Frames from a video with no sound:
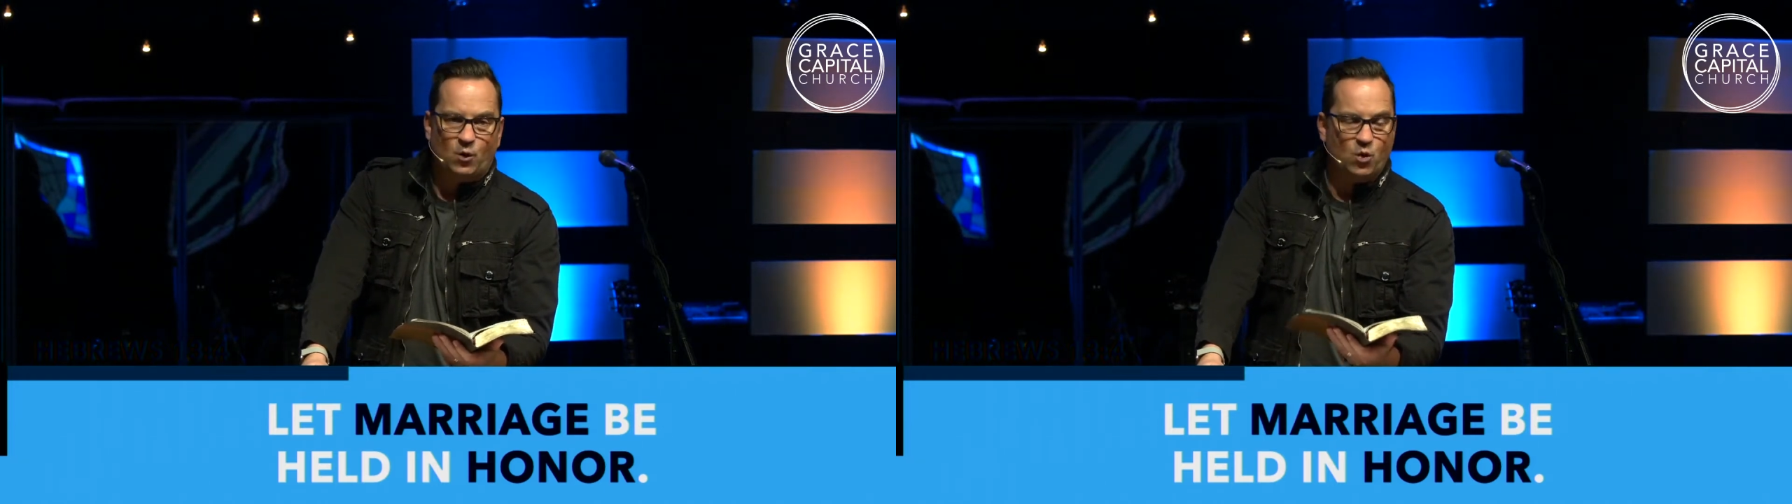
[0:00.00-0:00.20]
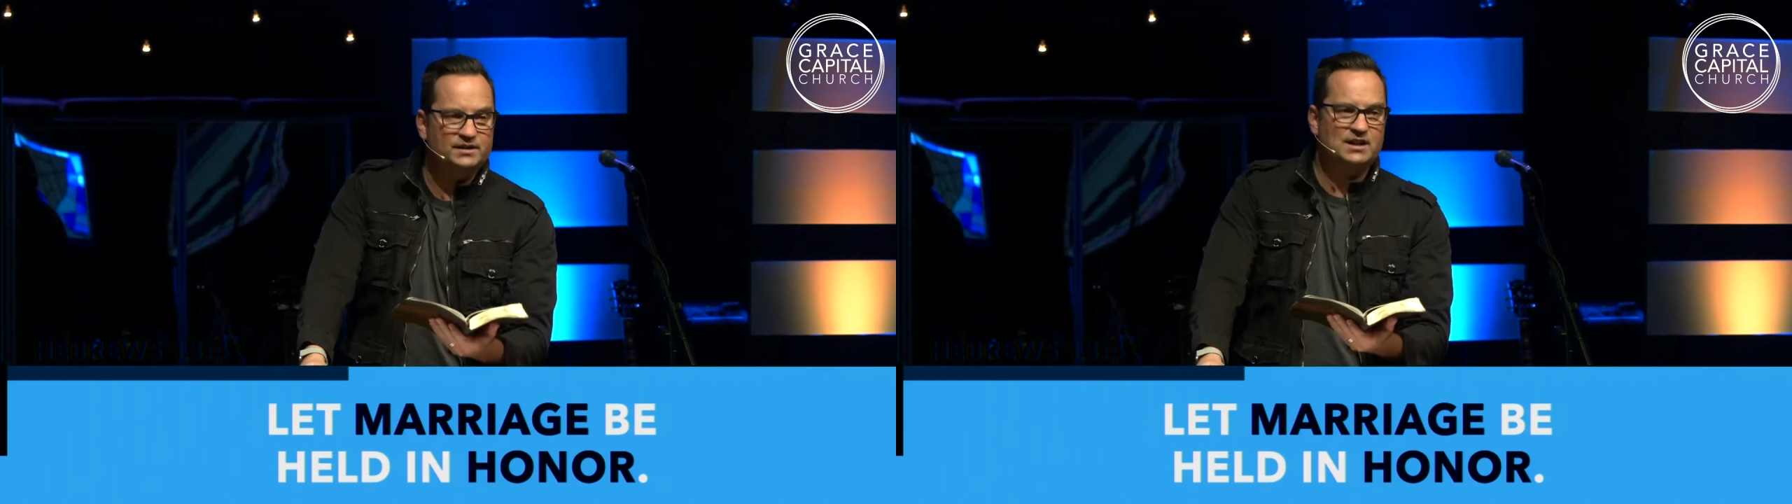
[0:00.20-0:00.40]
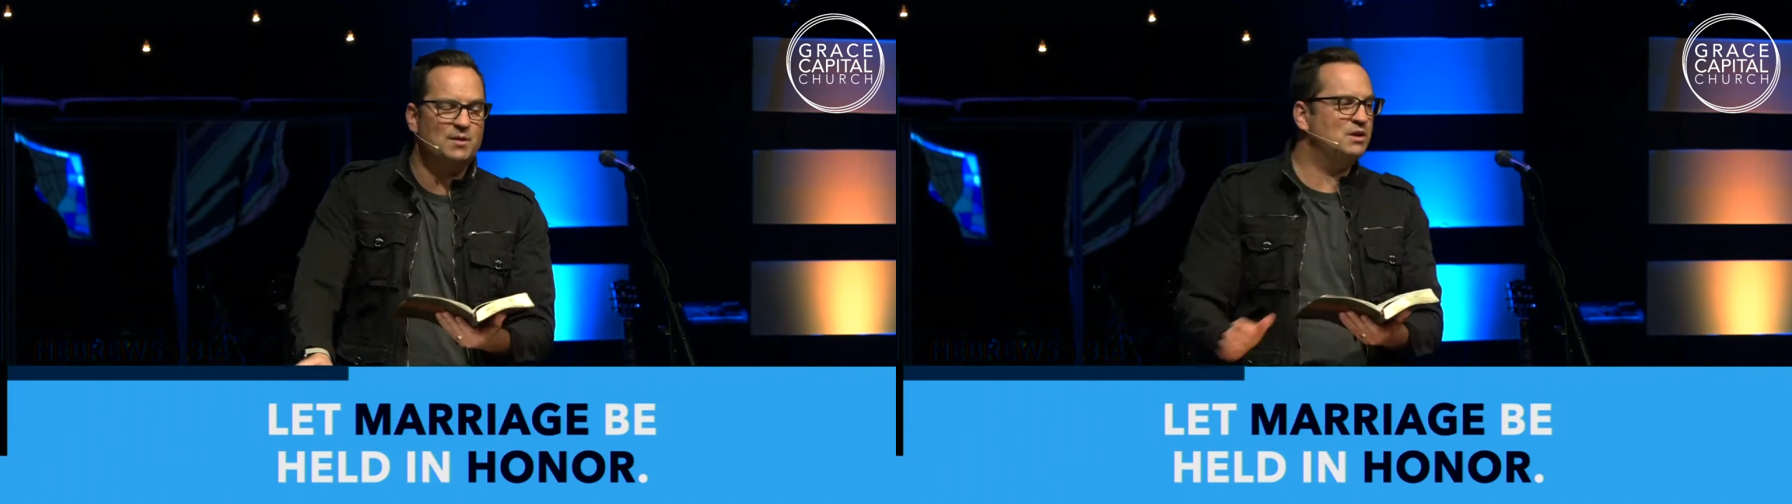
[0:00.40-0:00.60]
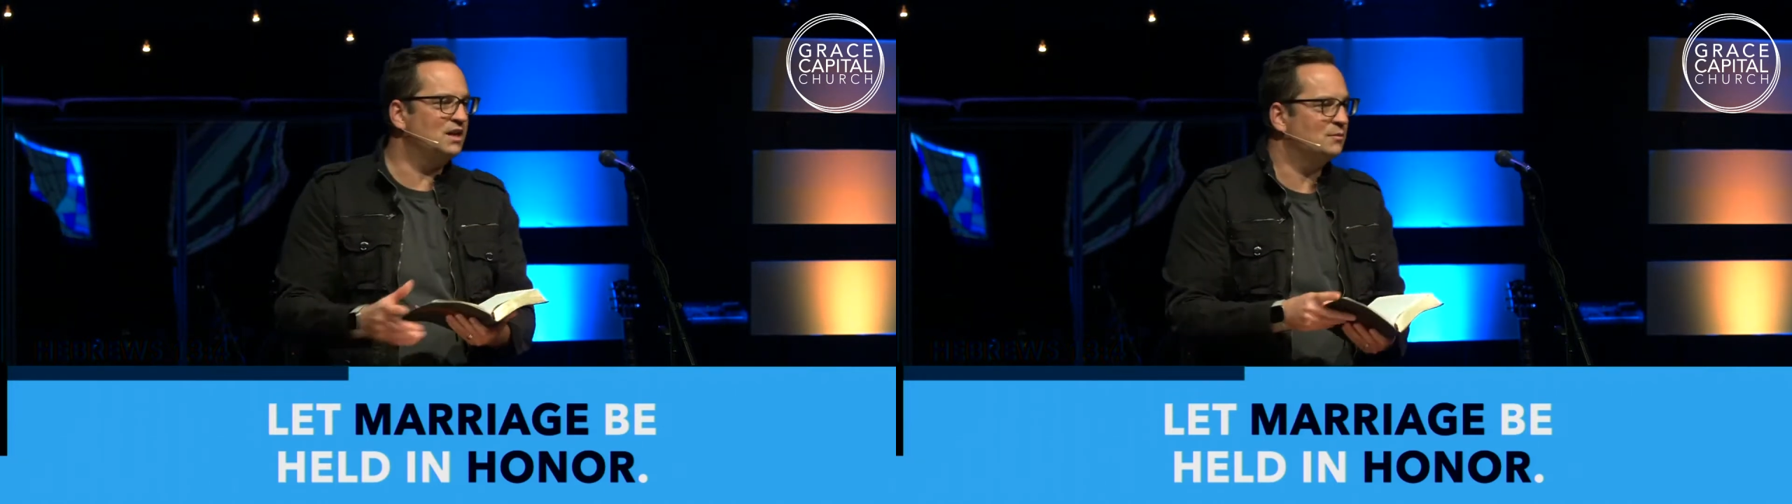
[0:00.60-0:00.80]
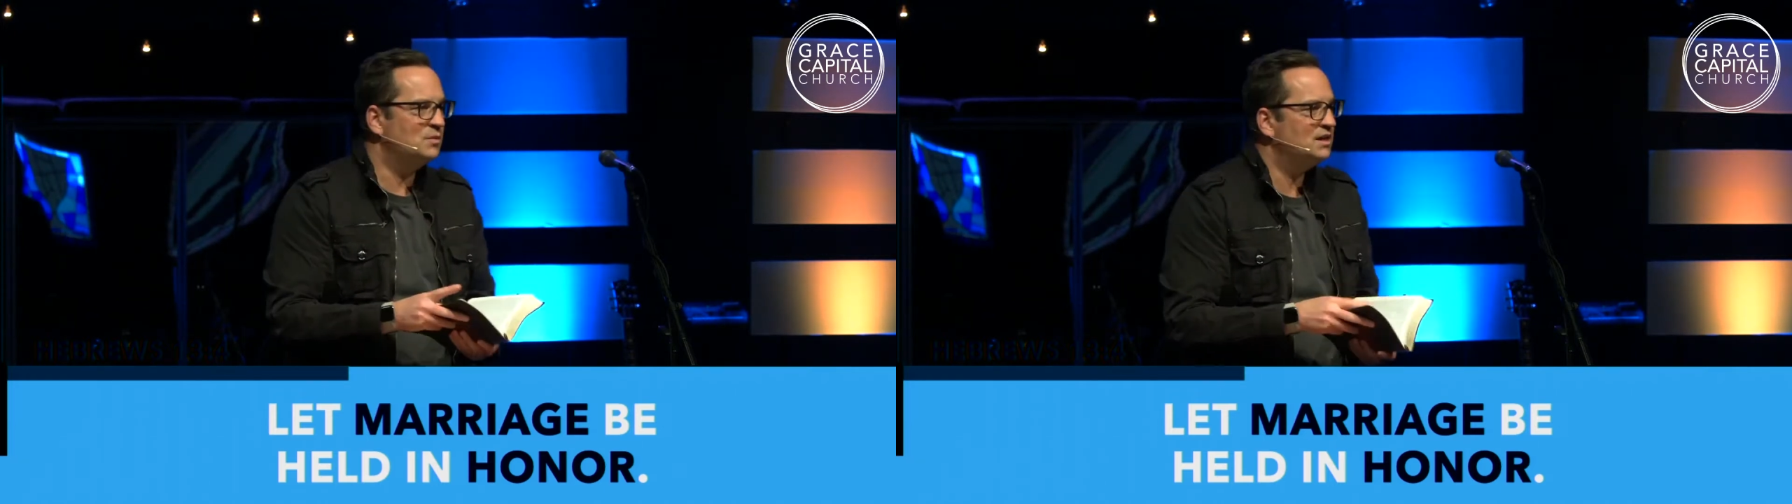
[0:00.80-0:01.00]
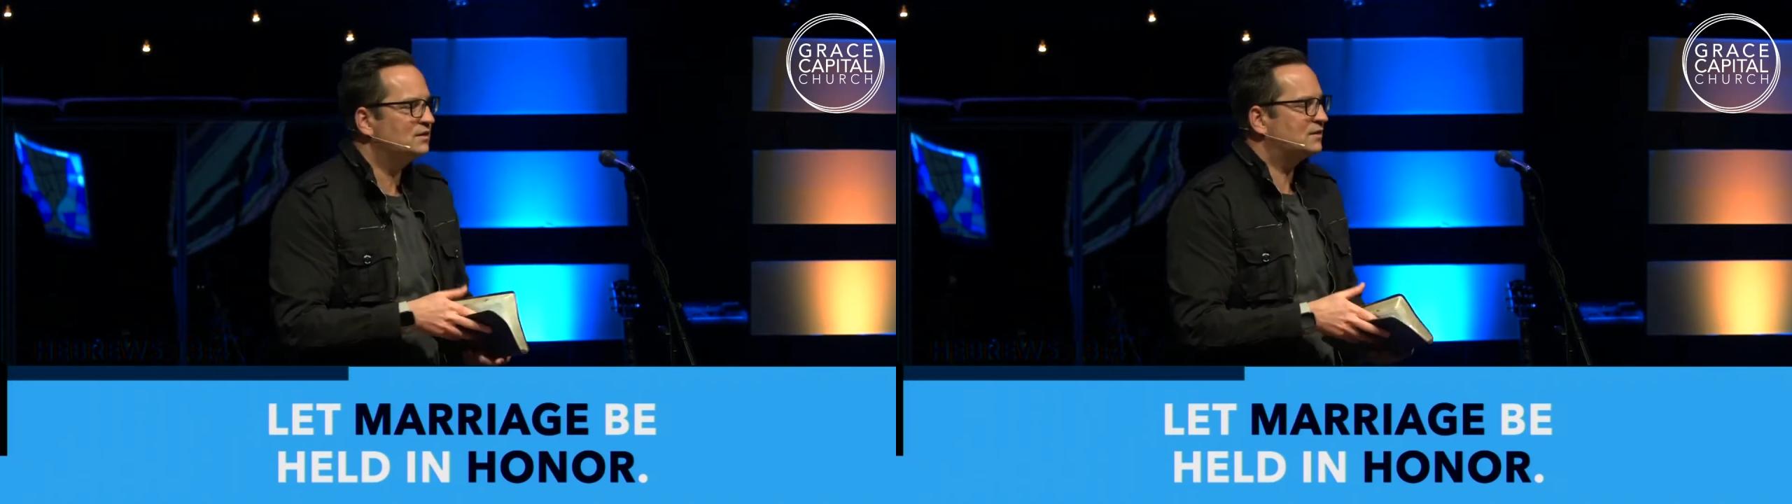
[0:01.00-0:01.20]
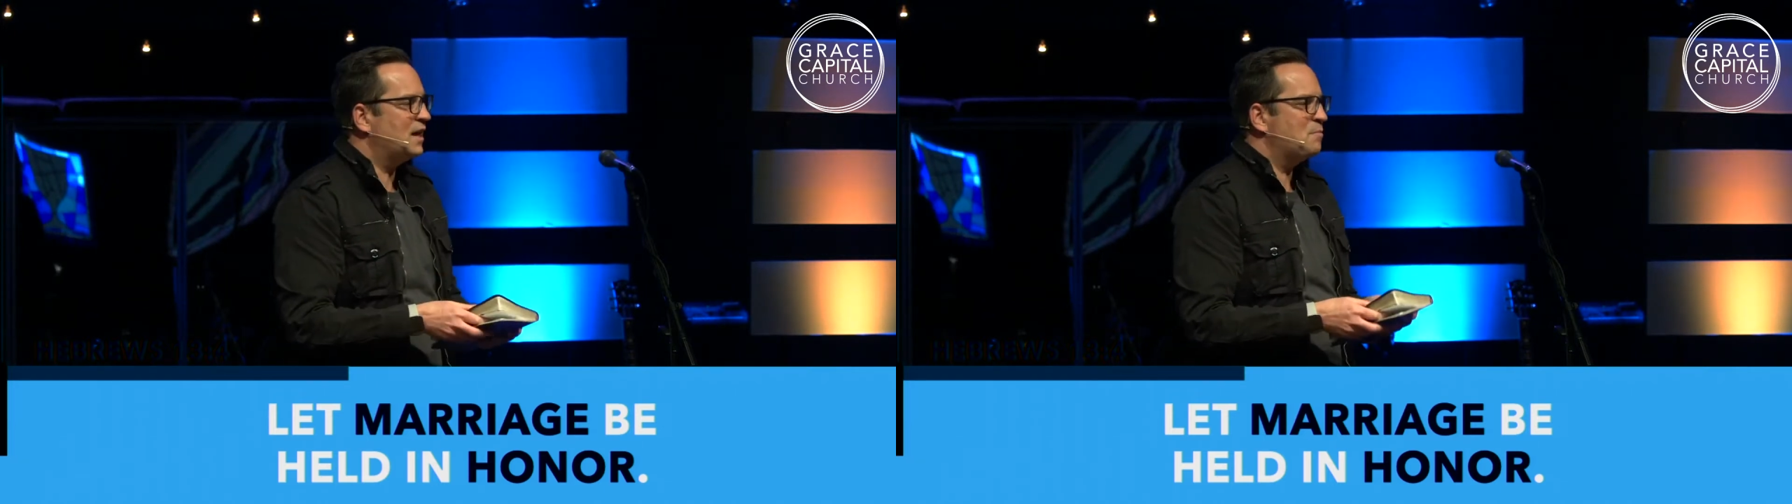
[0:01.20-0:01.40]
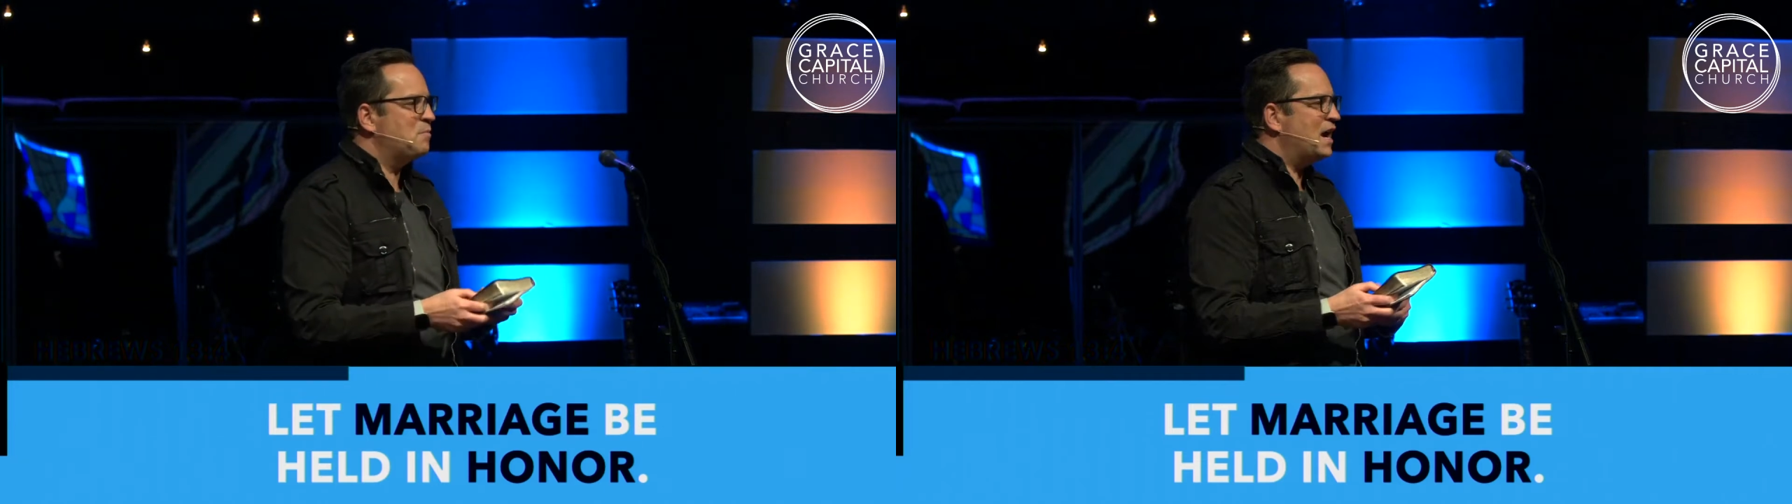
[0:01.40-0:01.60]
What does that mean? It means that